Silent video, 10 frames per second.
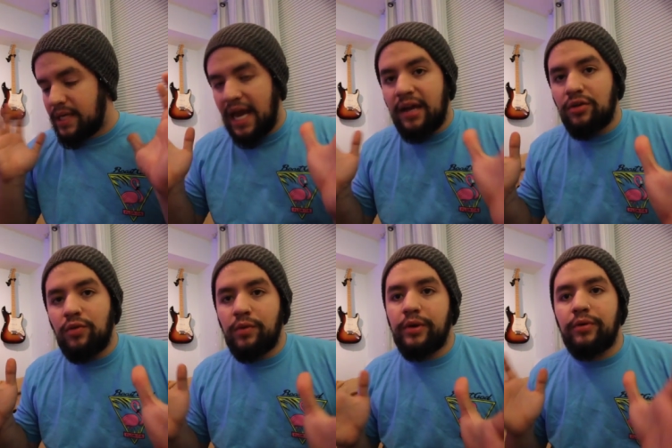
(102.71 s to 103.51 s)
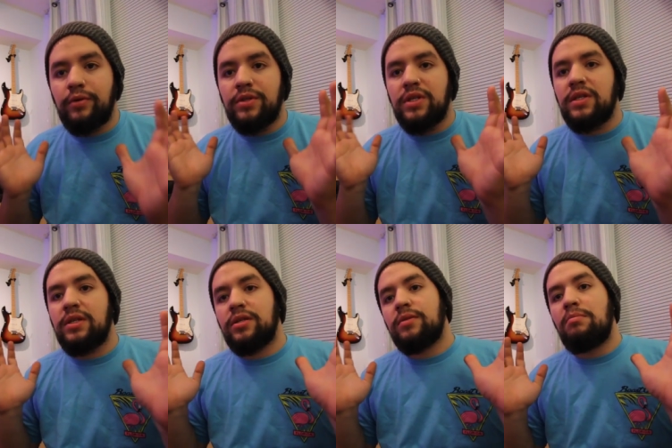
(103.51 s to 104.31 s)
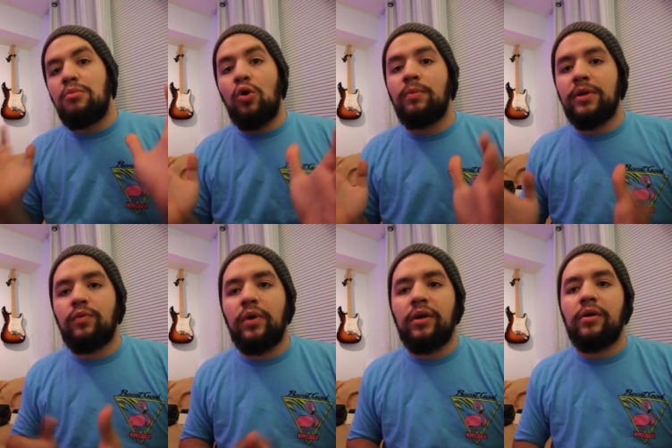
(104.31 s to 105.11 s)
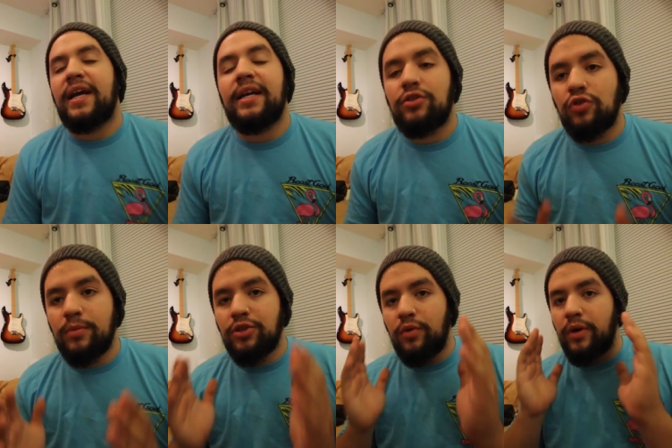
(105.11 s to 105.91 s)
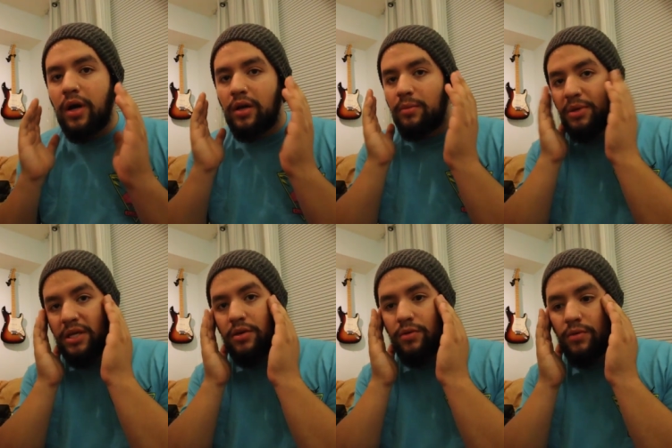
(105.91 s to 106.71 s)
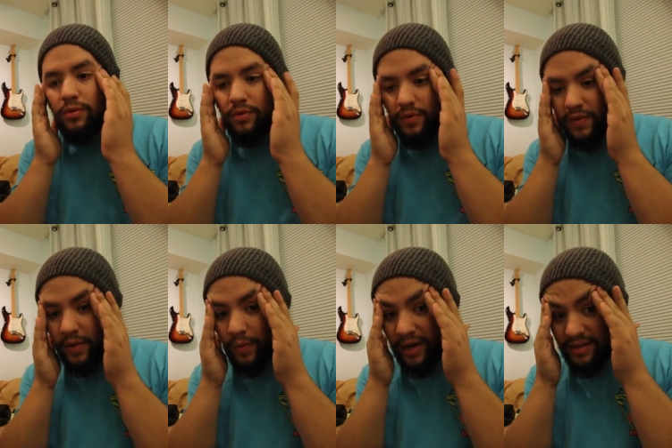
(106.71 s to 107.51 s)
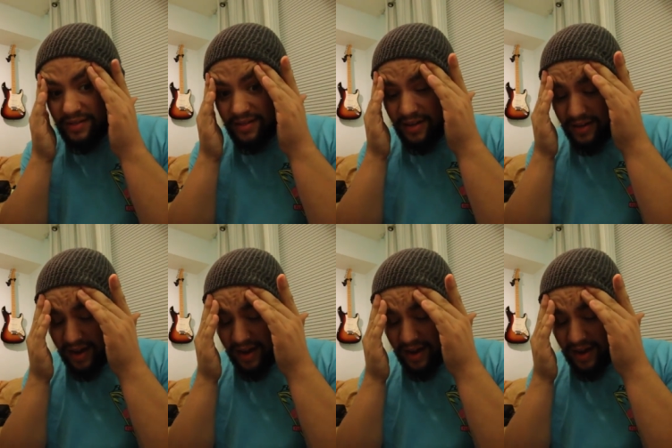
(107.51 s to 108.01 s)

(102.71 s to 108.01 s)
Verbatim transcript: category or into this moment where I got so much going on up here that when I sit